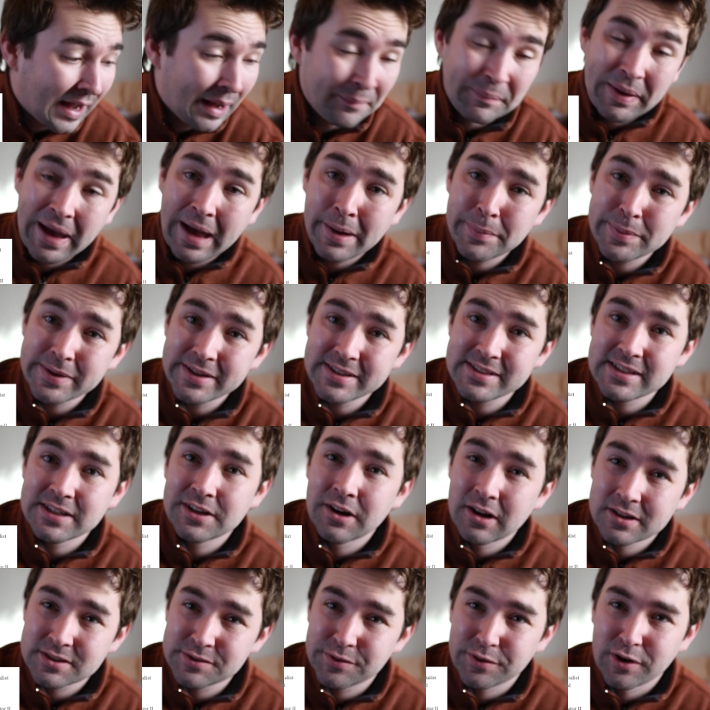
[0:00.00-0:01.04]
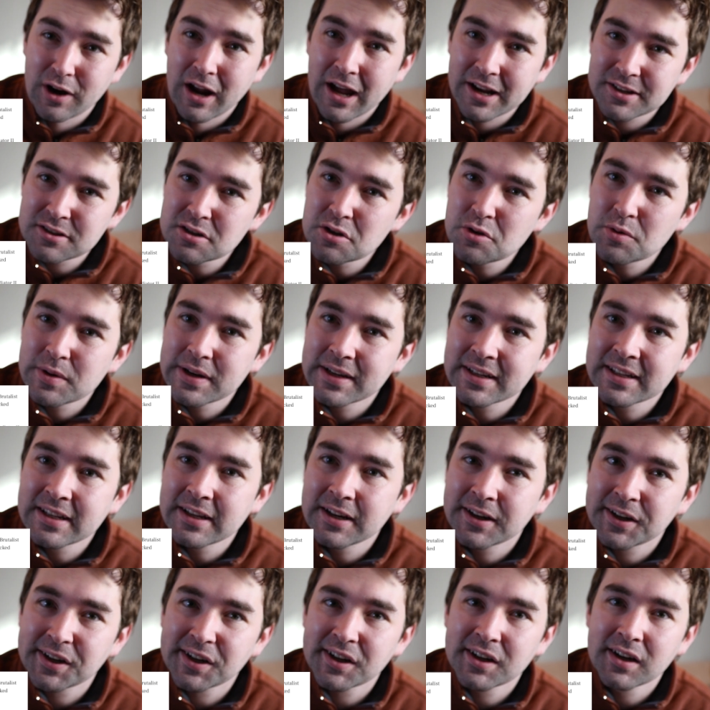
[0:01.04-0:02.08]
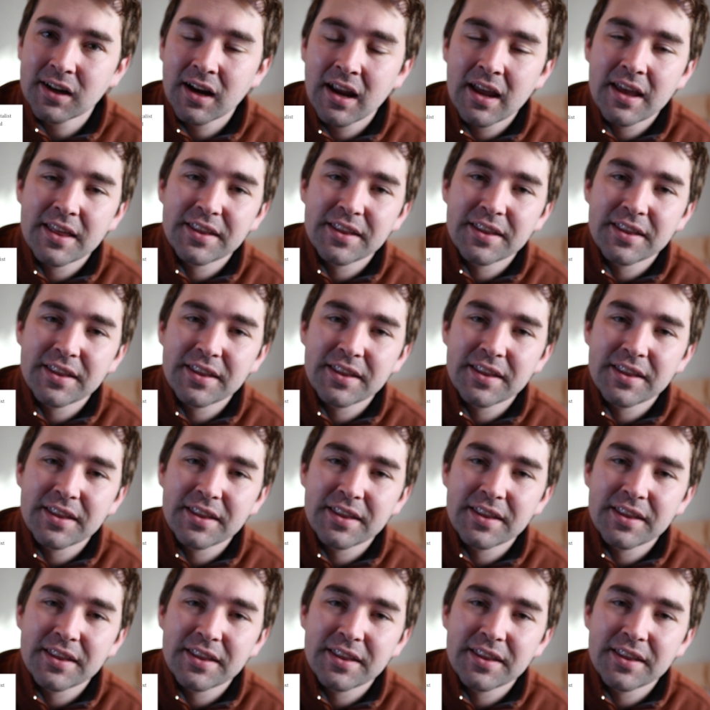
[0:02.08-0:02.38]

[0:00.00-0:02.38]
I'm happy to see Nosferatu in here.